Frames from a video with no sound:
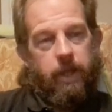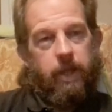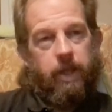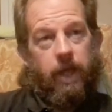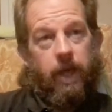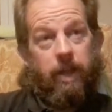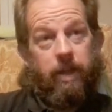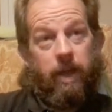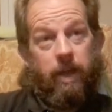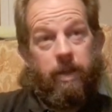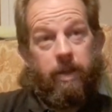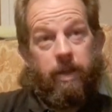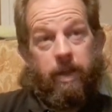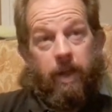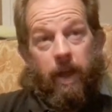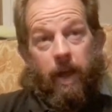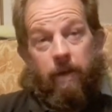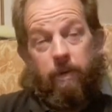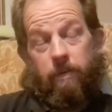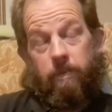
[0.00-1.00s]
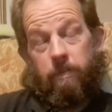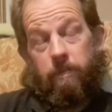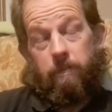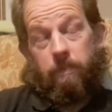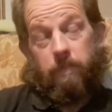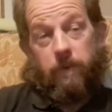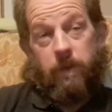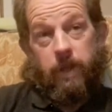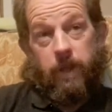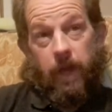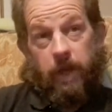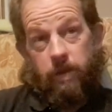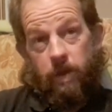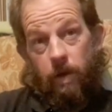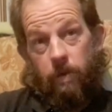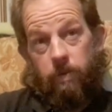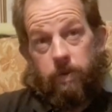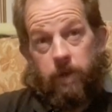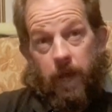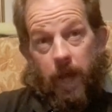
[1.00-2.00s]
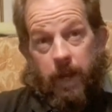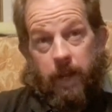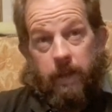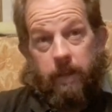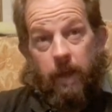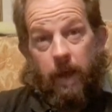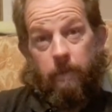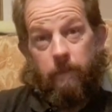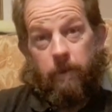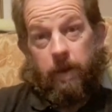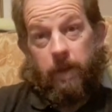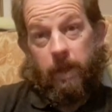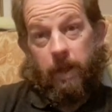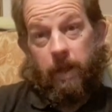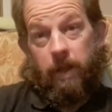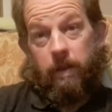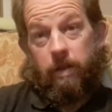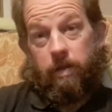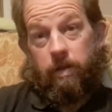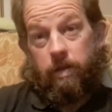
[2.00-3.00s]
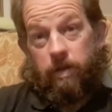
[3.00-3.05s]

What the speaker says: they told Ken and Debbie that